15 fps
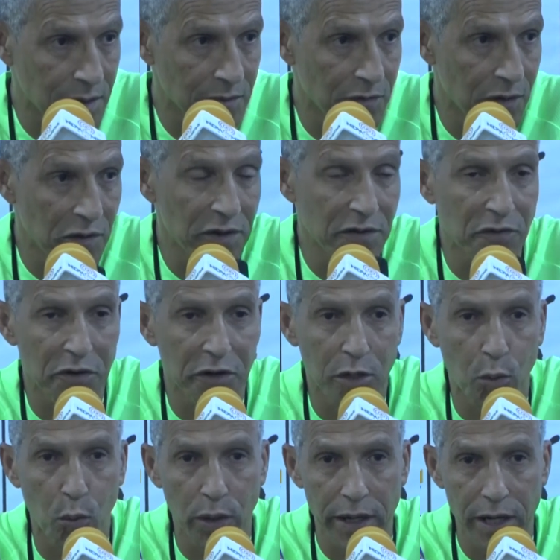very, very
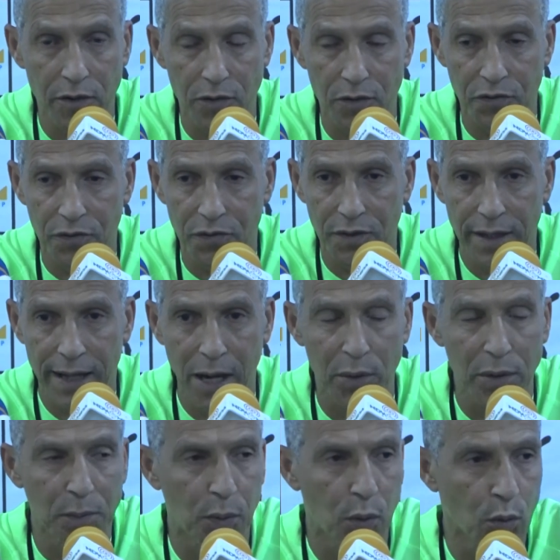aware of how
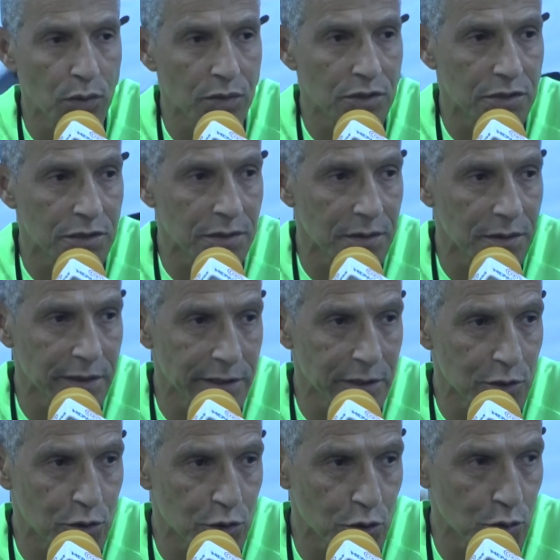important
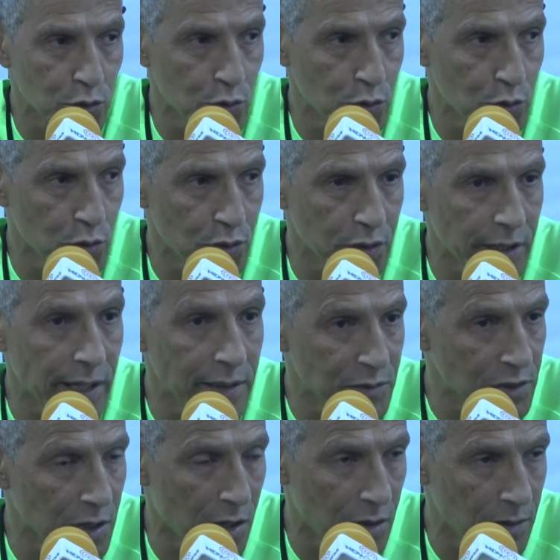these two
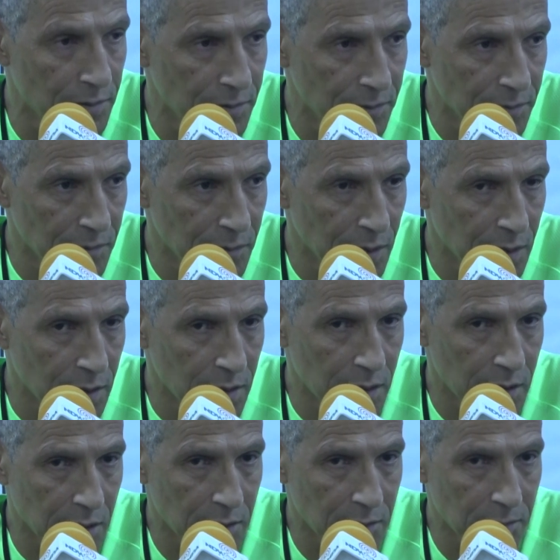games are.
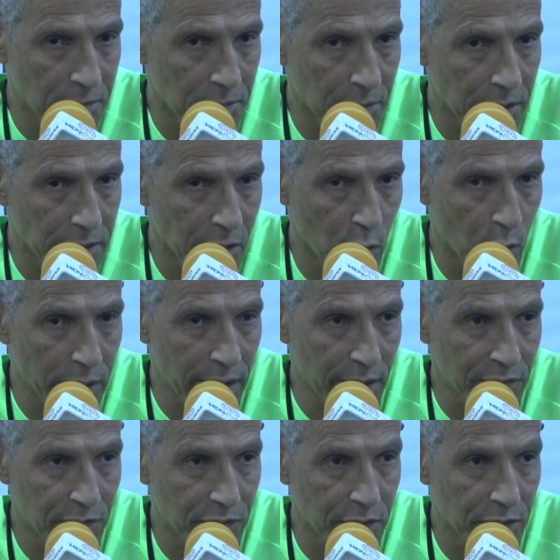I know we have